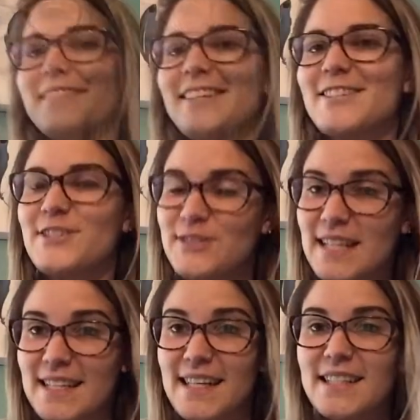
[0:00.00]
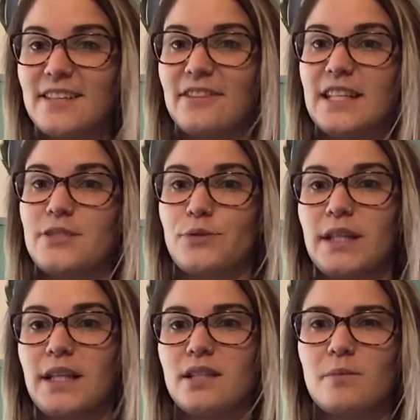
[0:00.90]
So today's activity is really
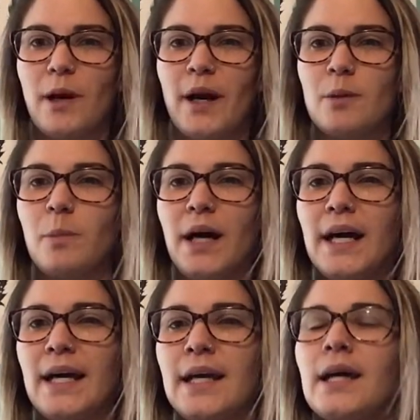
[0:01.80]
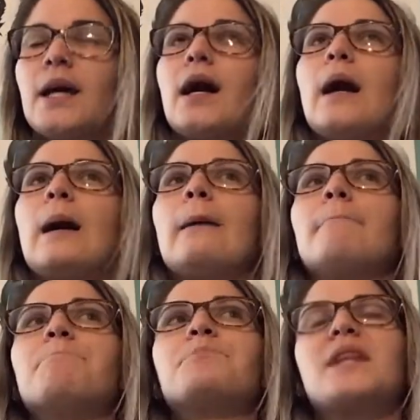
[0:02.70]
inspired by
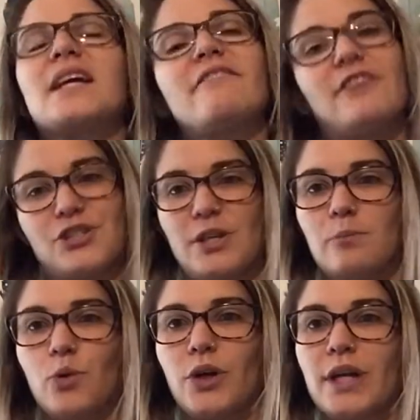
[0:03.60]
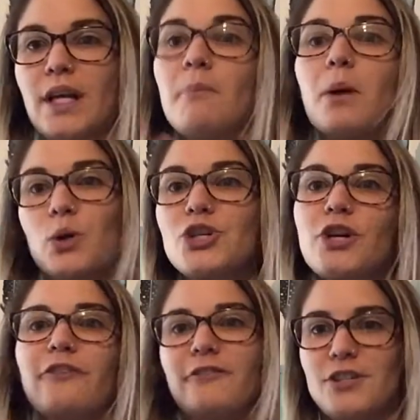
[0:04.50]
like a vision board, an
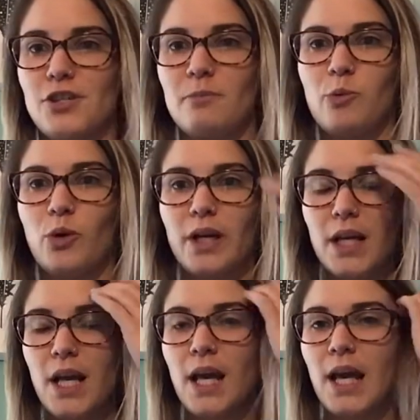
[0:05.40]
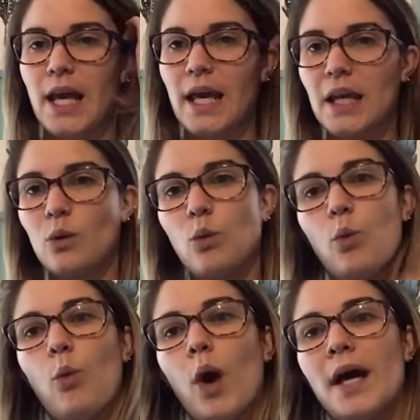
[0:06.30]
emotional vision board, and
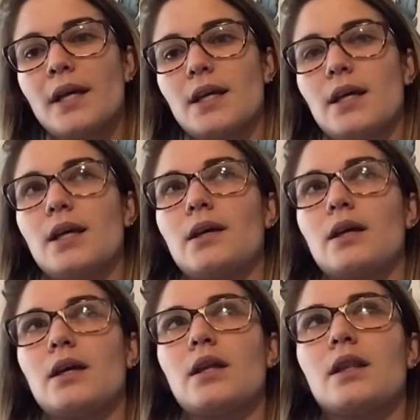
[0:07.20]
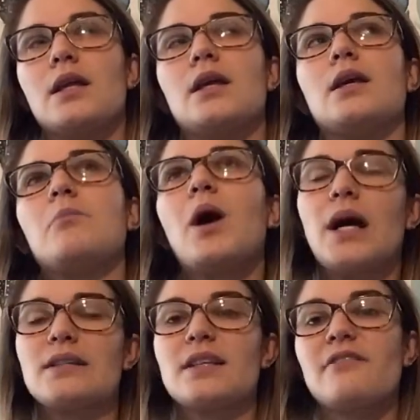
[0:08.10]
what the
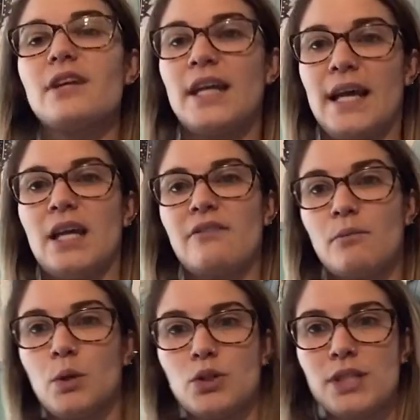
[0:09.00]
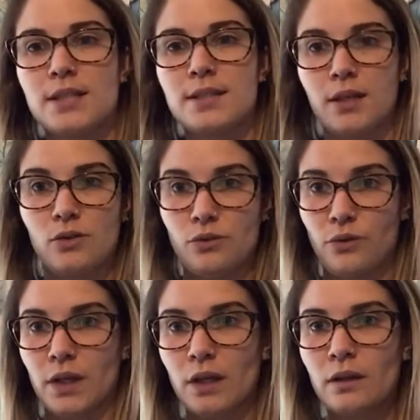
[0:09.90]
positive and negative emotions that you
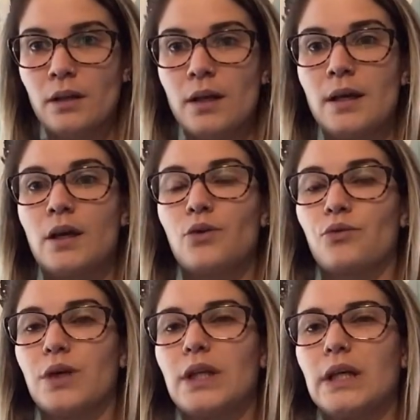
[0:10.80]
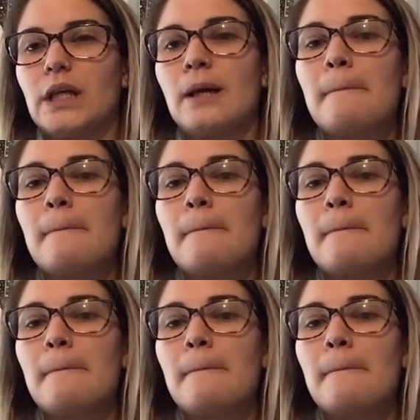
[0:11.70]
feel really